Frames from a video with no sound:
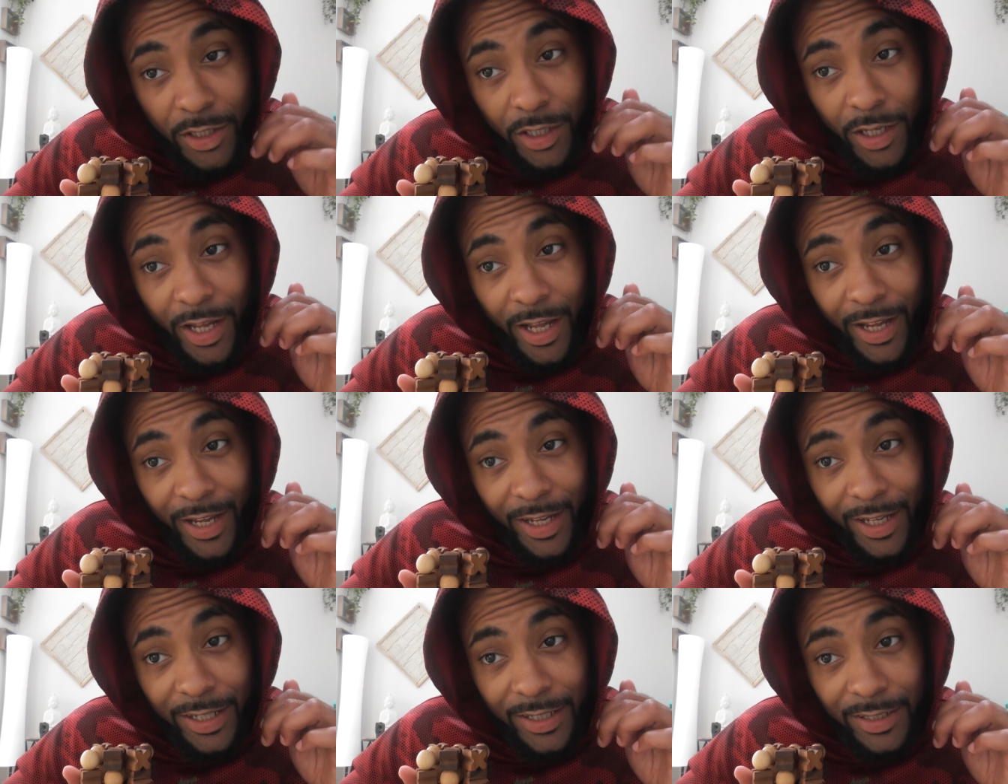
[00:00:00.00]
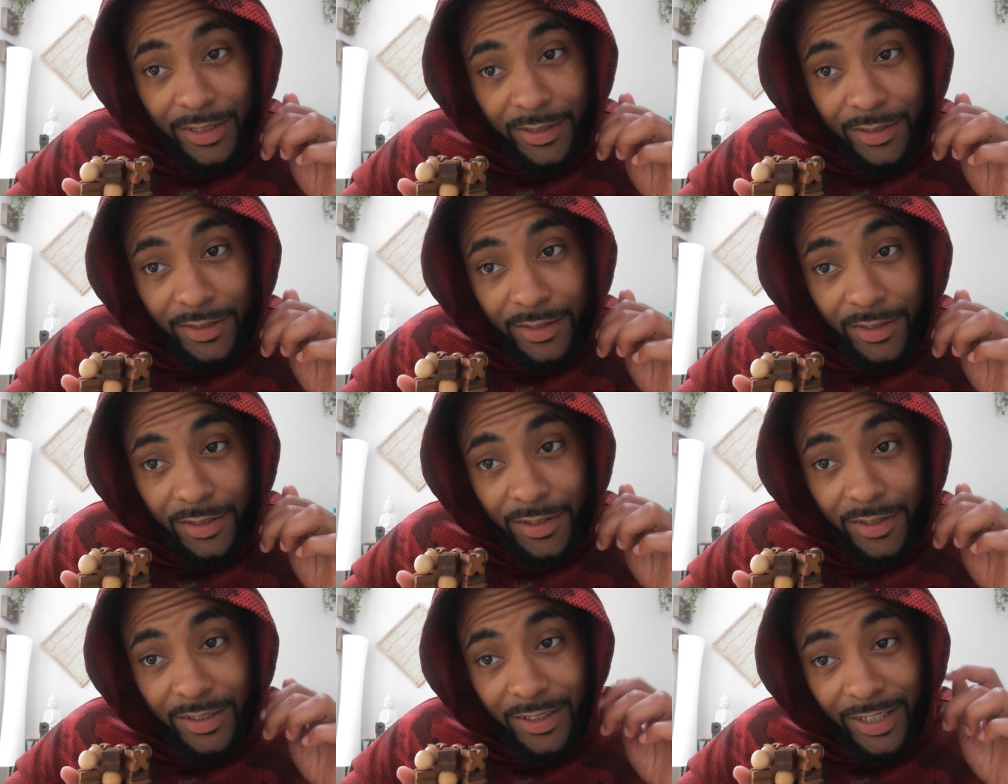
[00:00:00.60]
and
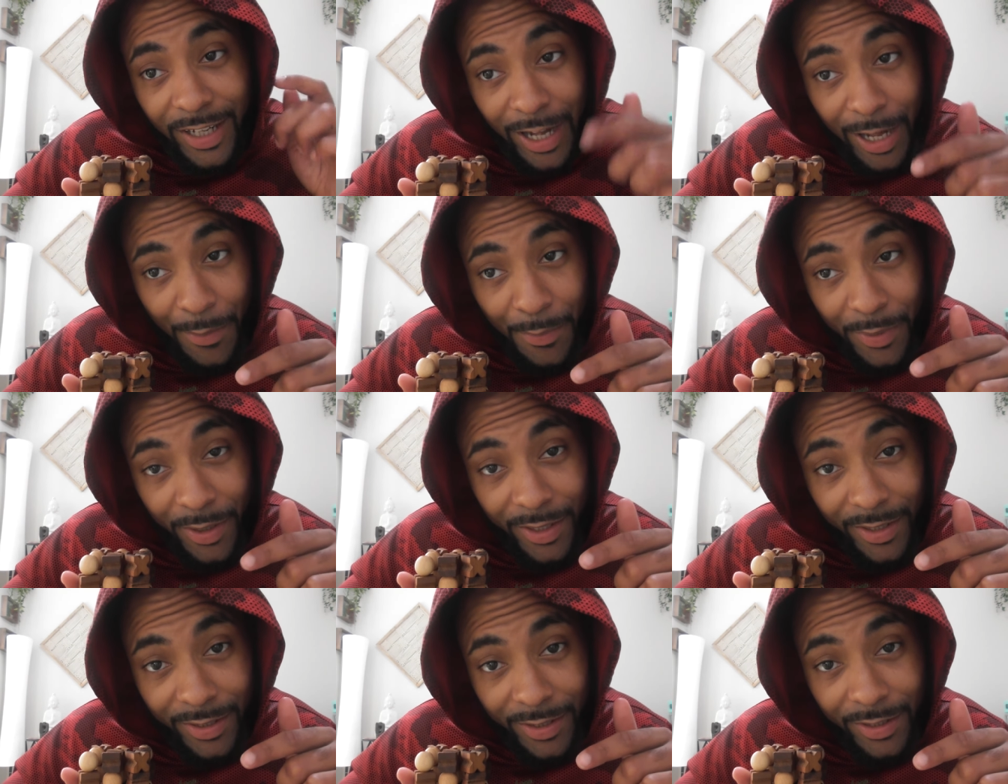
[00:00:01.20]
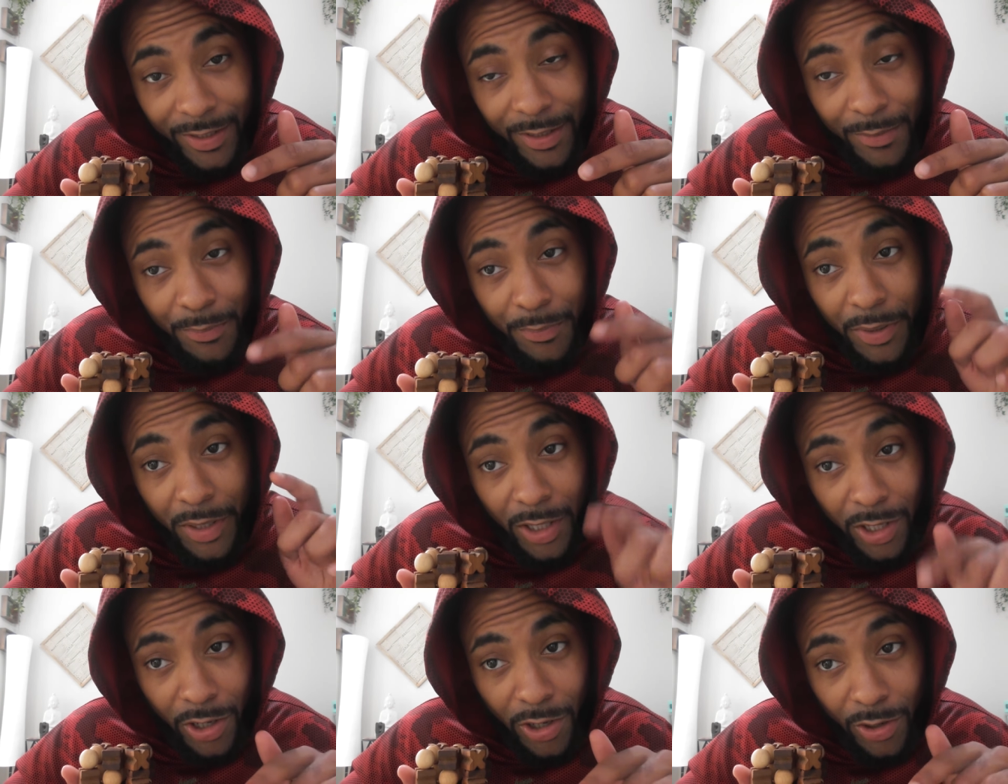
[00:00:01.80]
comment
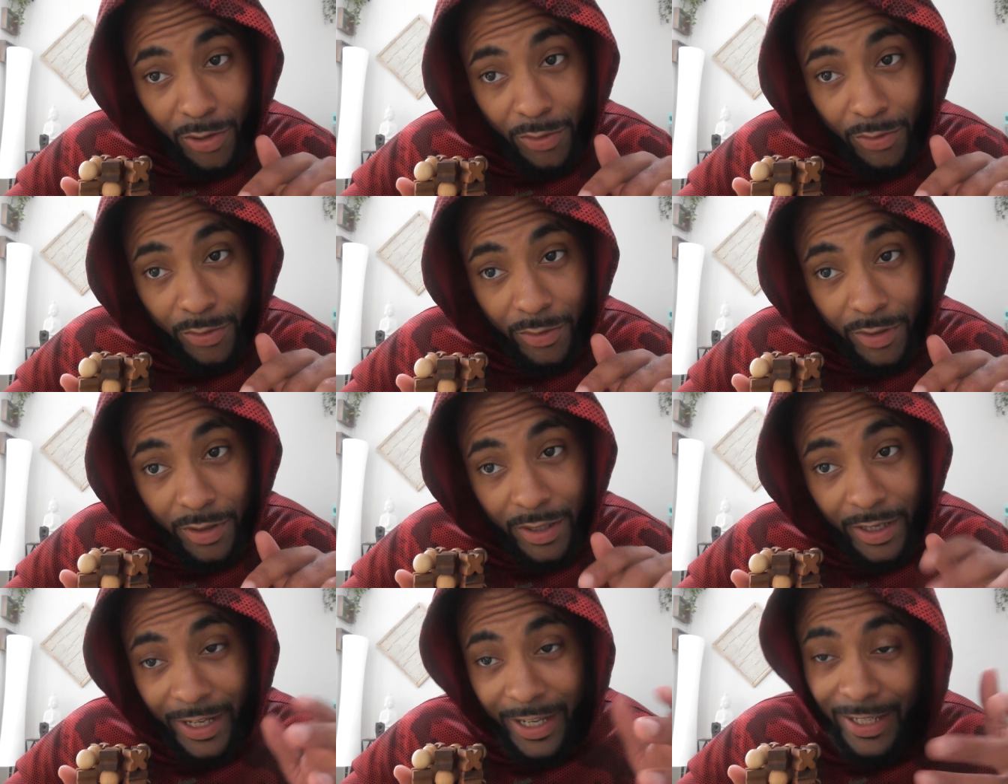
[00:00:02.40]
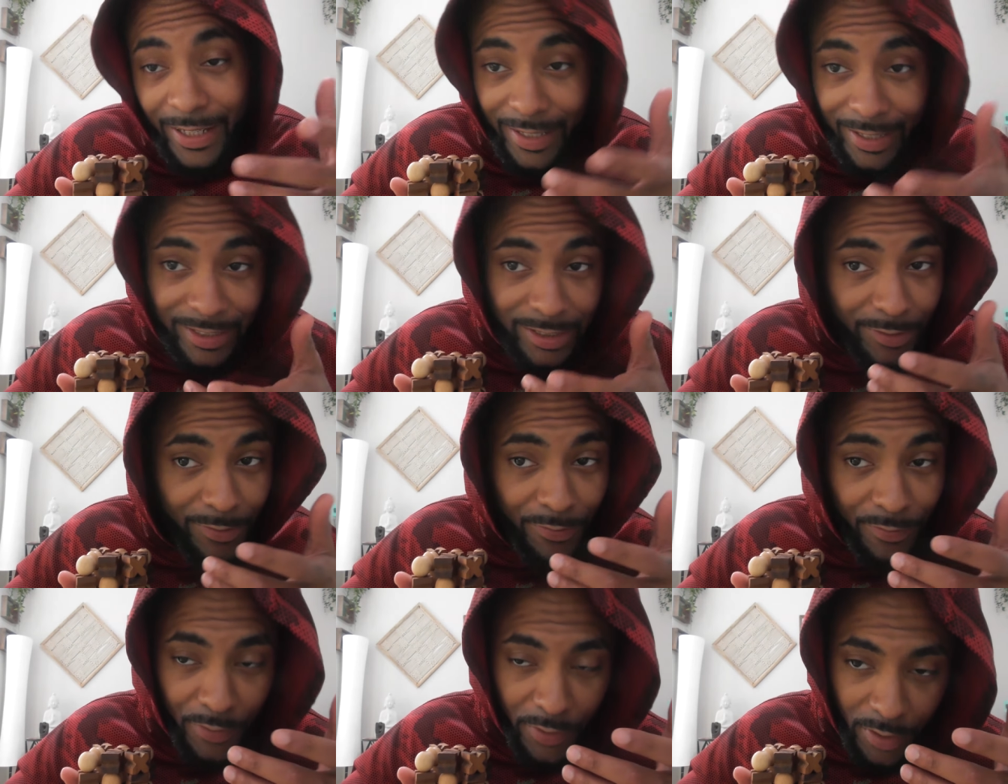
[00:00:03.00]
below in this
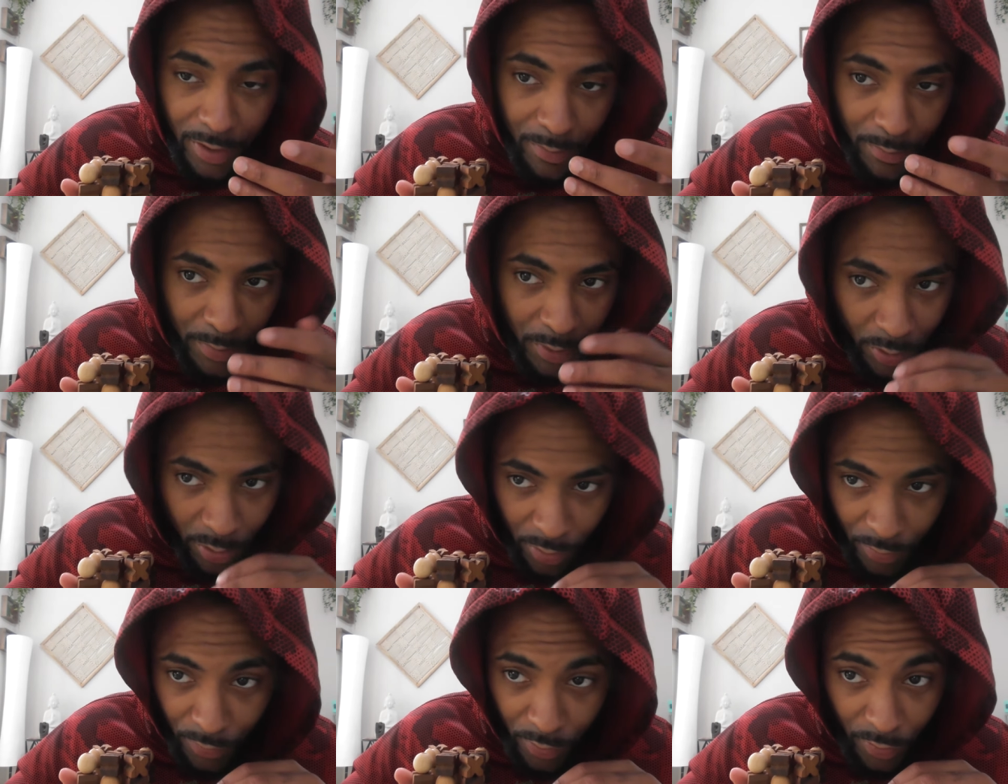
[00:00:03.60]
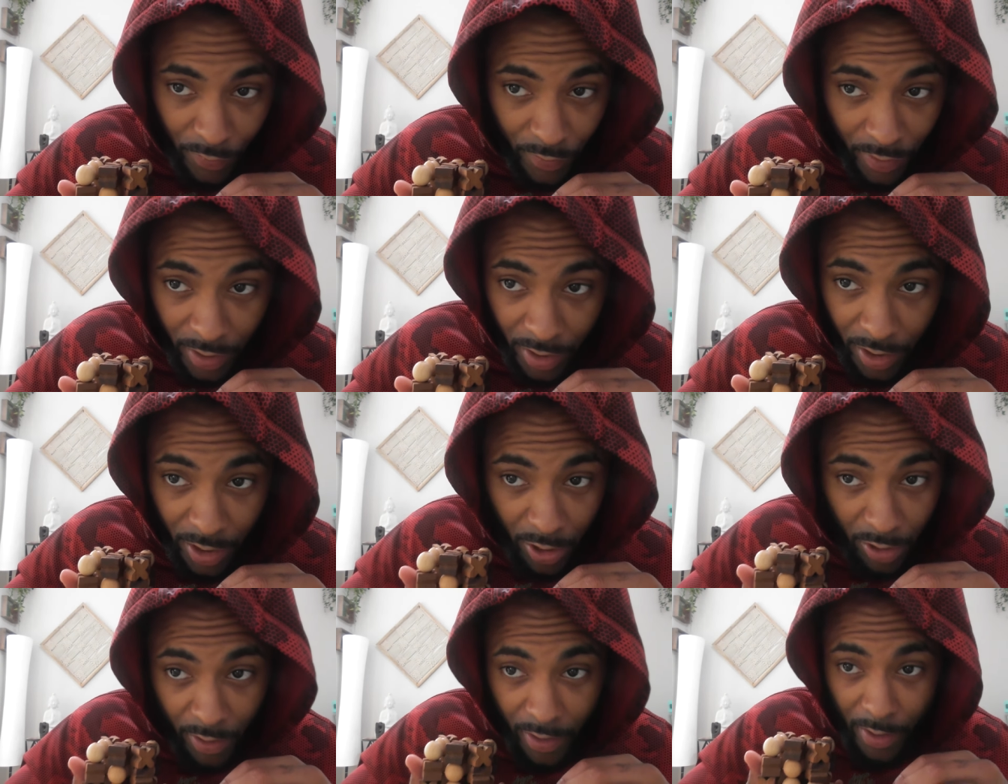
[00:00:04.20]
beautiful
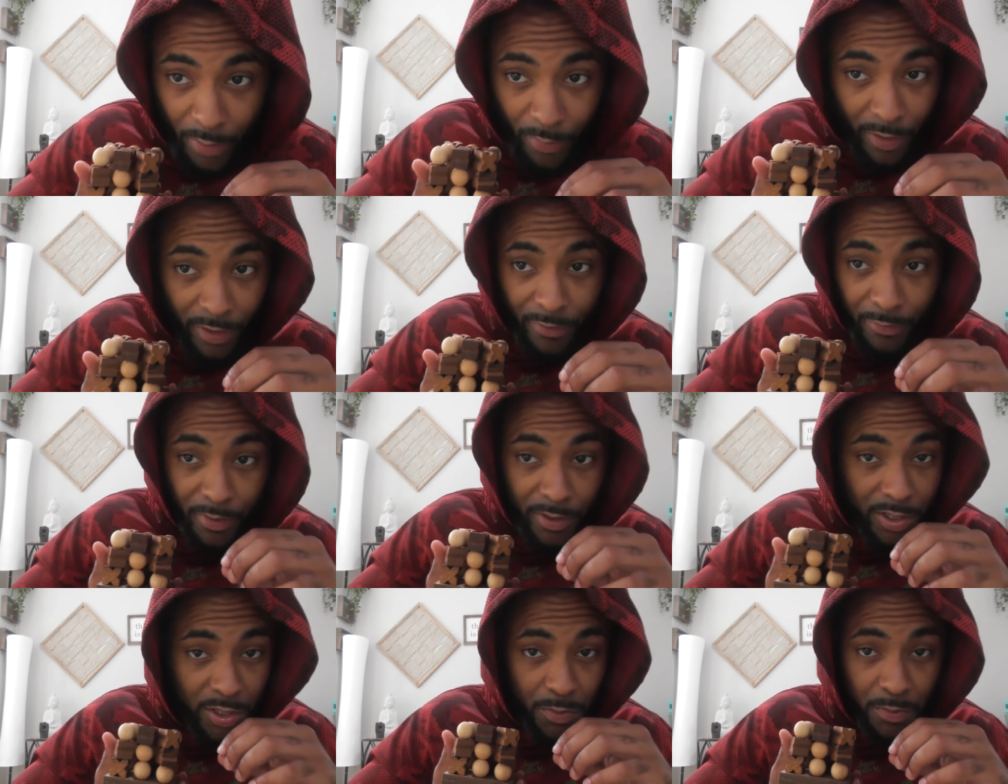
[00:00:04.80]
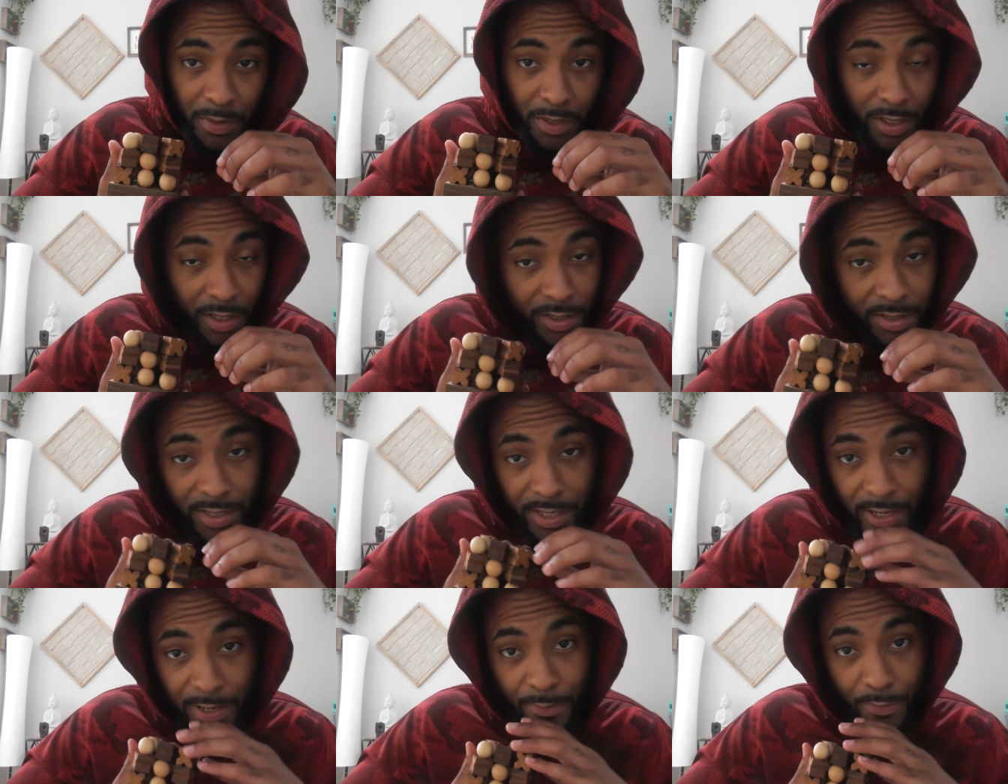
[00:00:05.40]
video that we have been spending
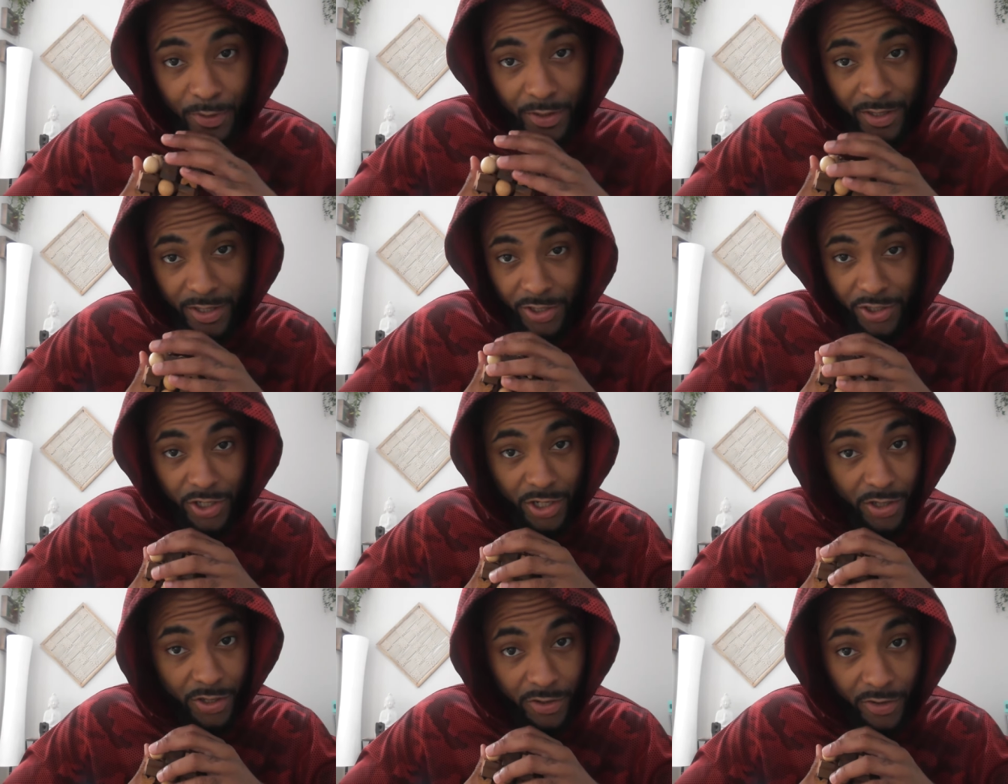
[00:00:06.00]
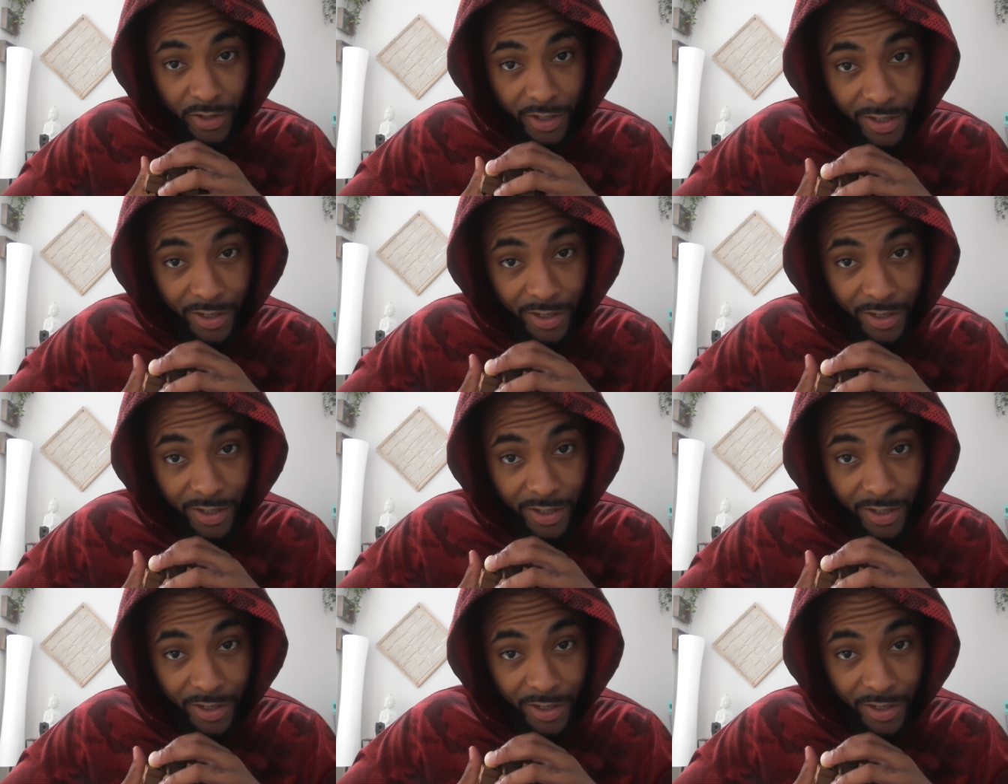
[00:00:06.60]
time with each other